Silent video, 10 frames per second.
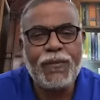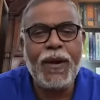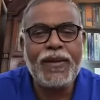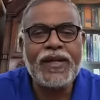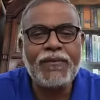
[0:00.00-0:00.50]

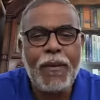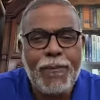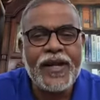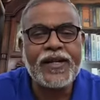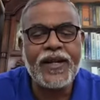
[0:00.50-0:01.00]
Babasaheb
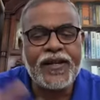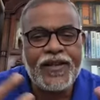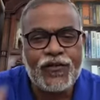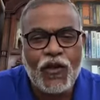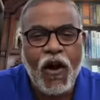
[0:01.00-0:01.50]
Ambedkar,
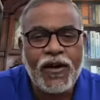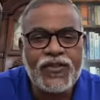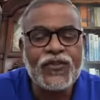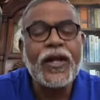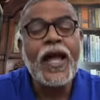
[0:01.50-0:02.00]
his thoughts,